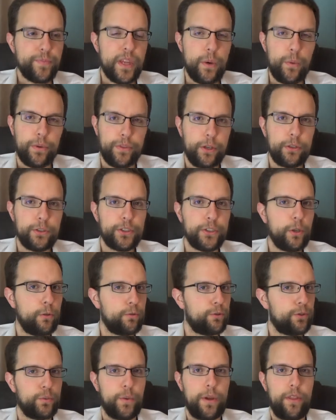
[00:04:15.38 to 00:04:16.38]
and what those
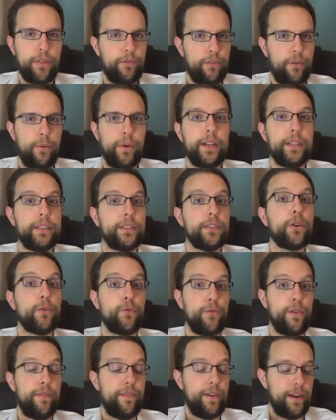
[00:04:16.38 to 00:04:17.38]
soldiers went through, it is
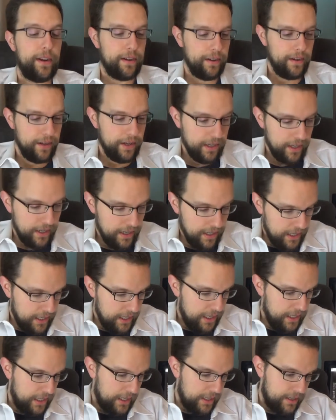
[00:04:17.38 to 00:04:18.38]
horrific.
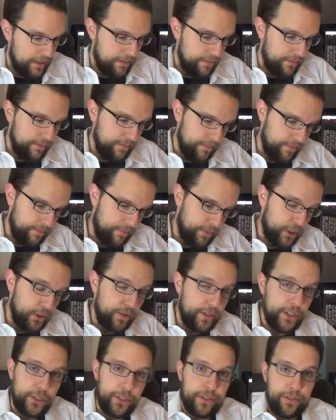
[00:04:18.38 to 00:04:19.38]
So
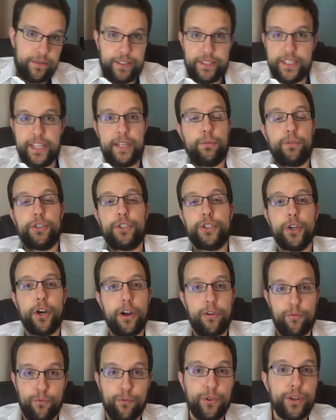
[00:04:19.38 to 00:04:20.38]
this scene was
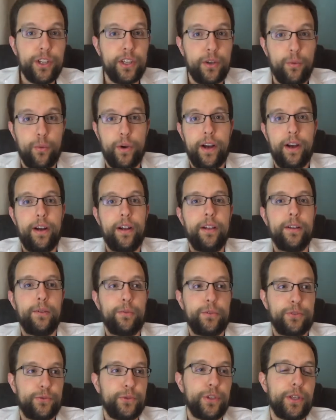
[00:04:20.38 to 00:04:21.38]
shot really well. It
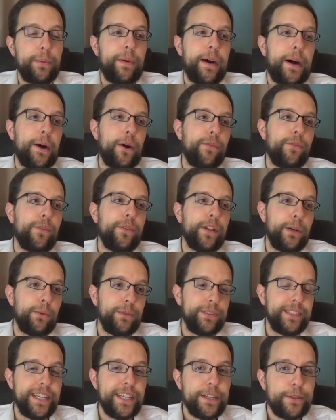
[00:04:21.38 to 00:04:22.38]
was really powerful, and it
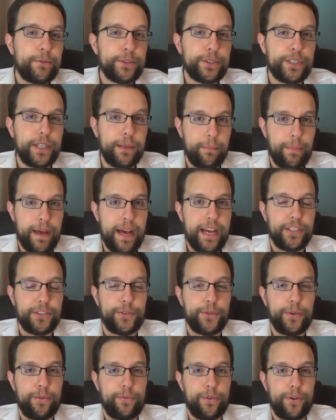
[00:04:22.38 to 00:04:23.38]
was interesting
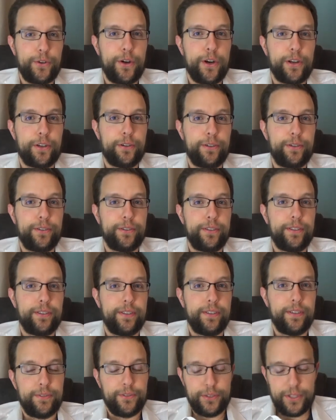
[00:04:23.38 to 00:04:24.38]
backstory for Dr.
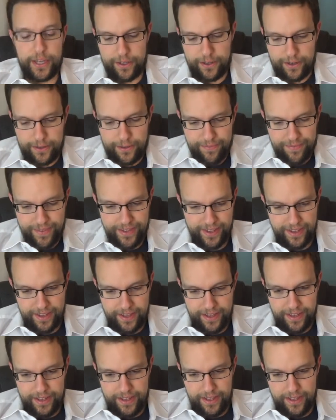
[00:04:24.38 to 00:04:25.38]
Ivchenko.
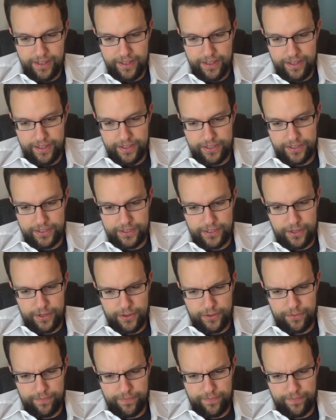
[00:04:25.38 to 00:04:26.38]

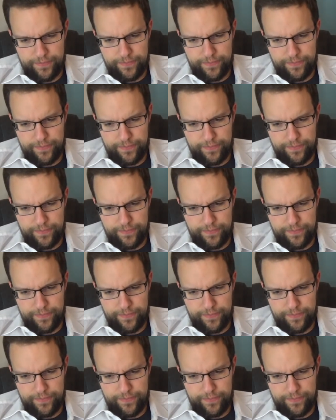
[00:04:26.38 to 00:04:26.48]
So